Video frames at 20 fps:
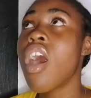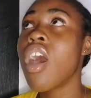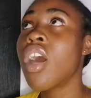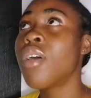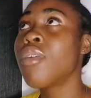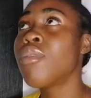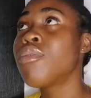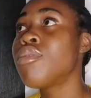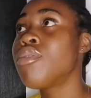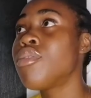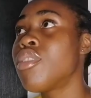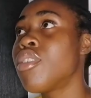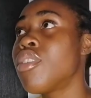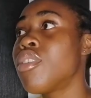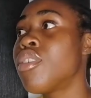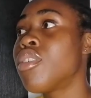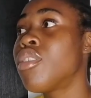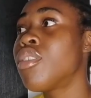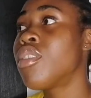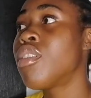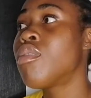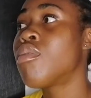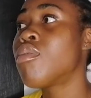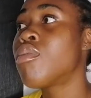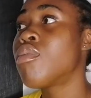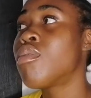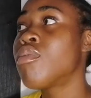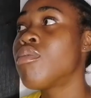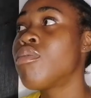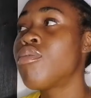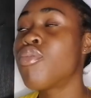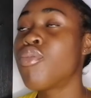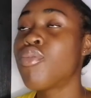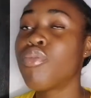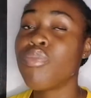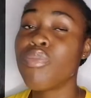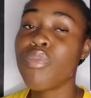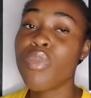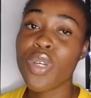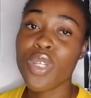Also,
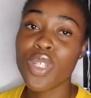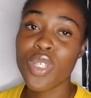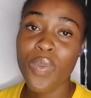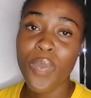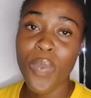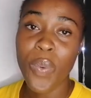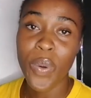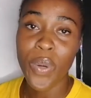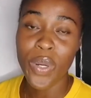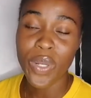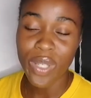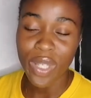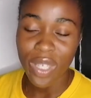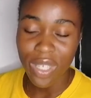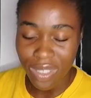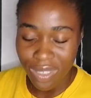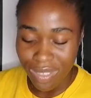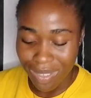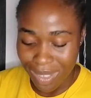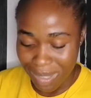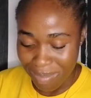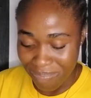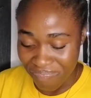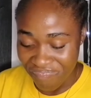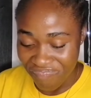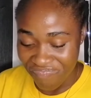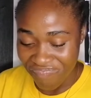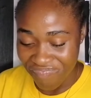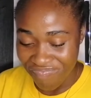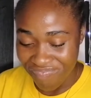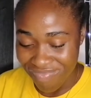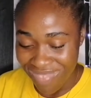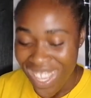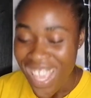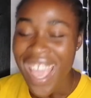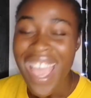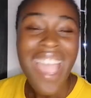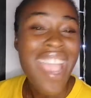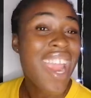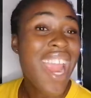too much product.
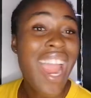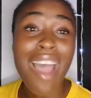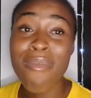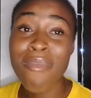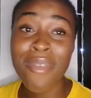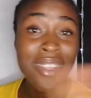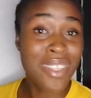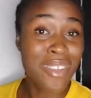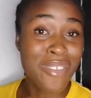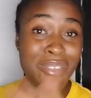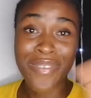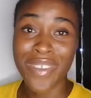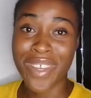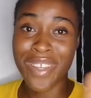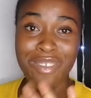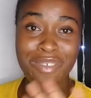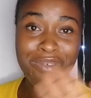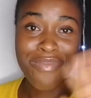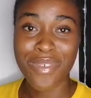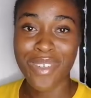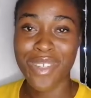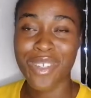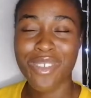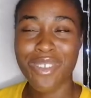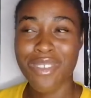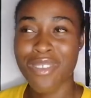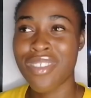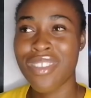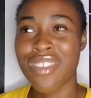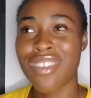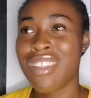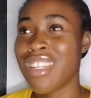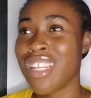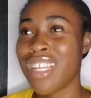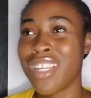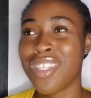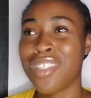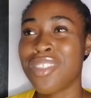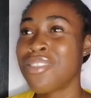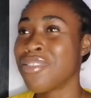I'm not a fan of products,
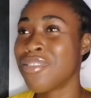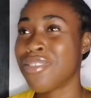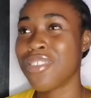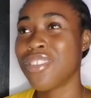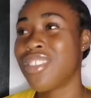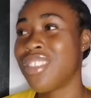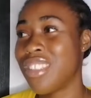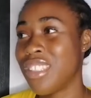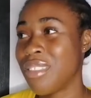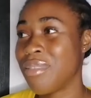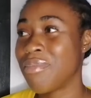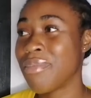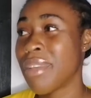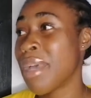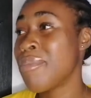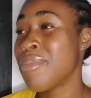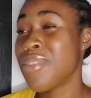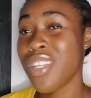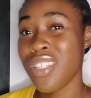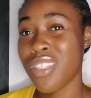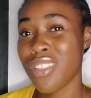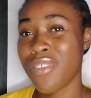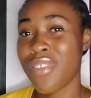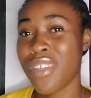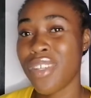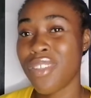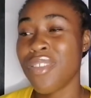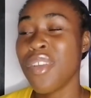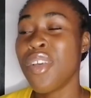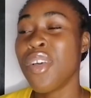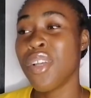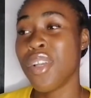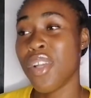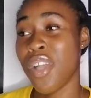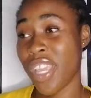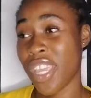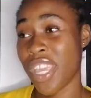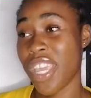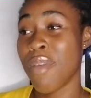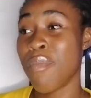like seriously. I'm just a fan of,
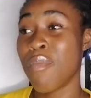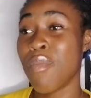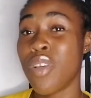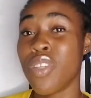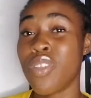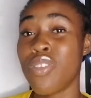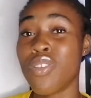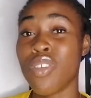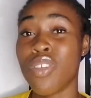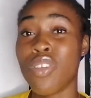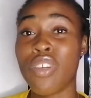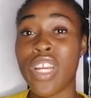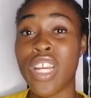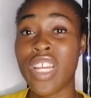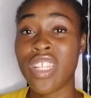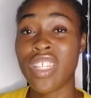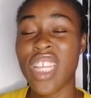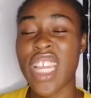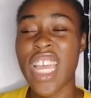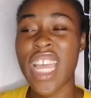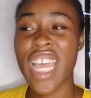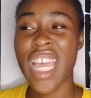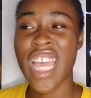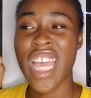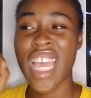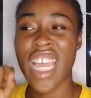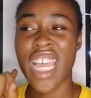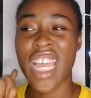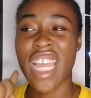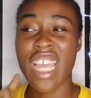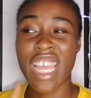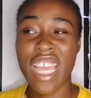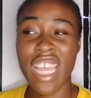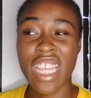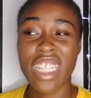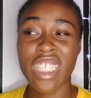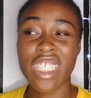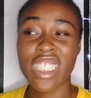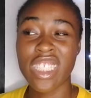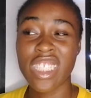okay, a moisturizer
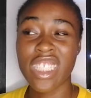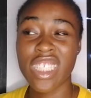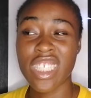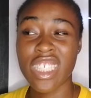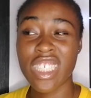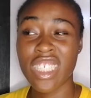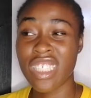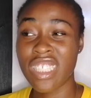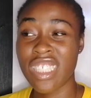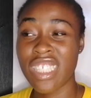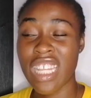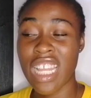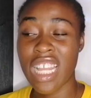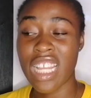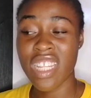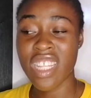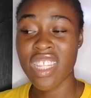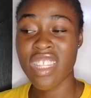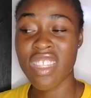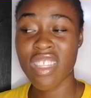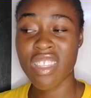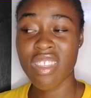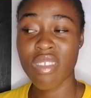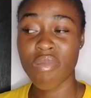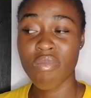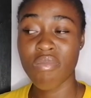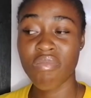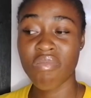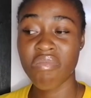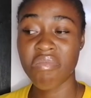and a sealant,